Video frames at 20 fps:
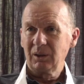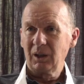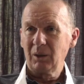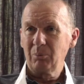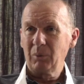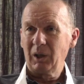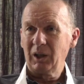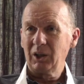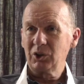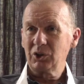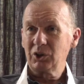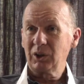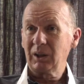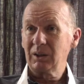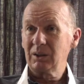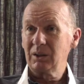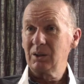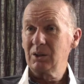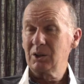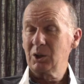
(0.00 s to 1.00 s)
it managed to
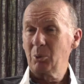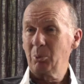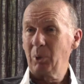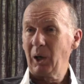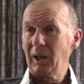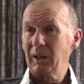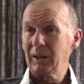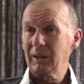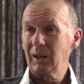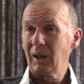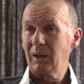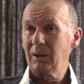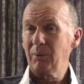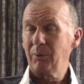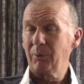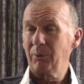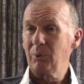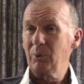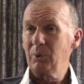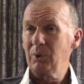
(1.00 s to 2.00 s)
get into the Pali
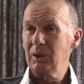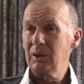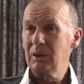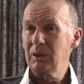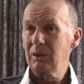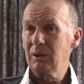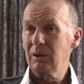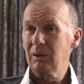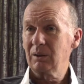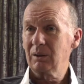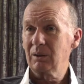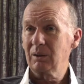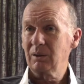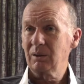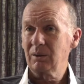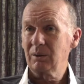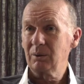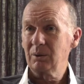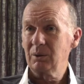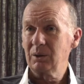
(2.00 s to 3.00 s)
Canon through the uh,
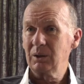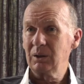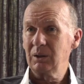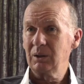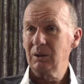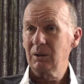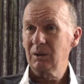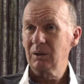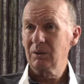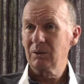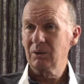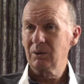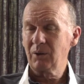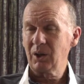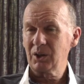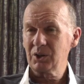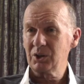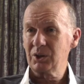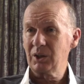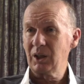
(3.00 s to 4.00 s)
through the, uh, the
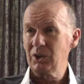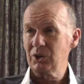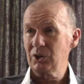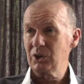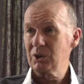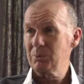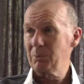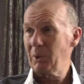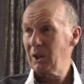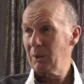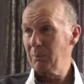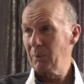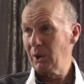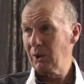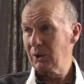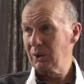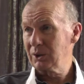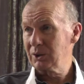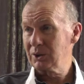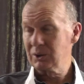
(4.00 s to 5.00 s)
recitations by the
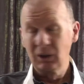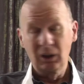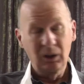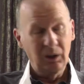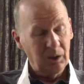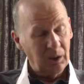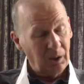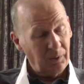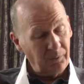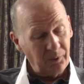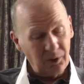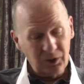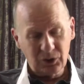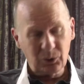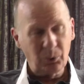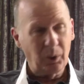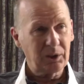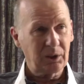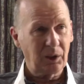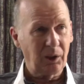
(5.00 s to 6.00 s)
monks. There is
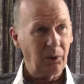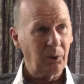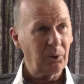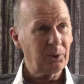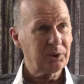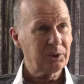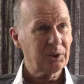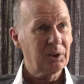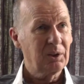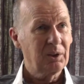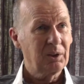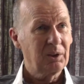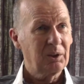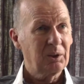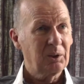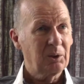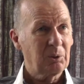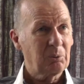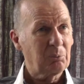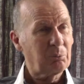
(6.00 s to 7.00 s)
quite a lot,
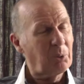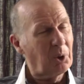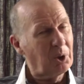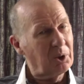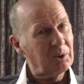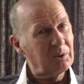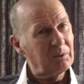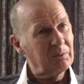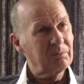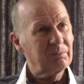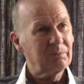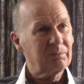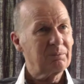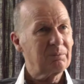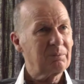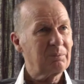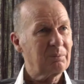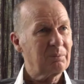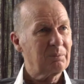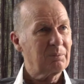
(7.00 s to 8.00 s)
but
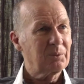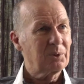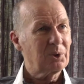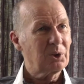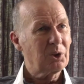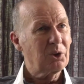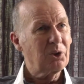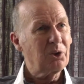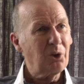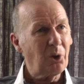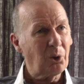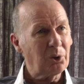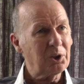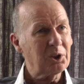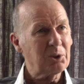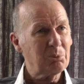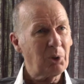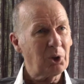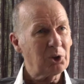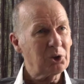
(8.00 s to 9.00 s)

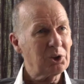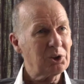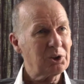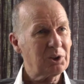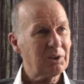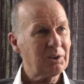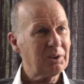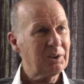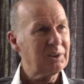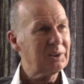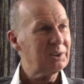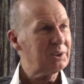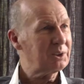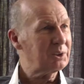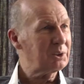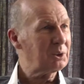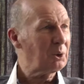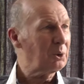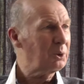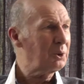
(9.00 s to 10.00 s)
not as much as there
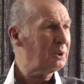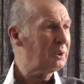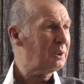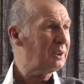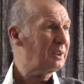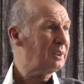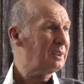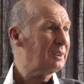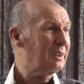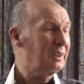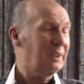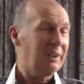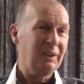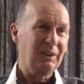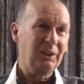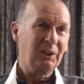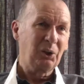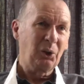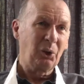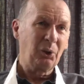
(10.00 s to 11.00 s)
is on uh,
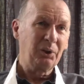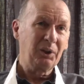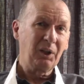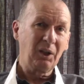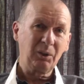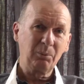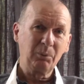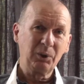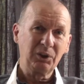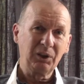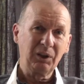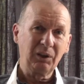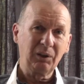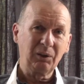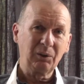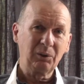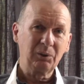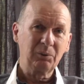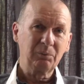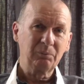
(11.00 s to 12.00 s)
on the other
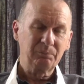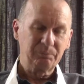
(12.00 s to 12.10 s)
material.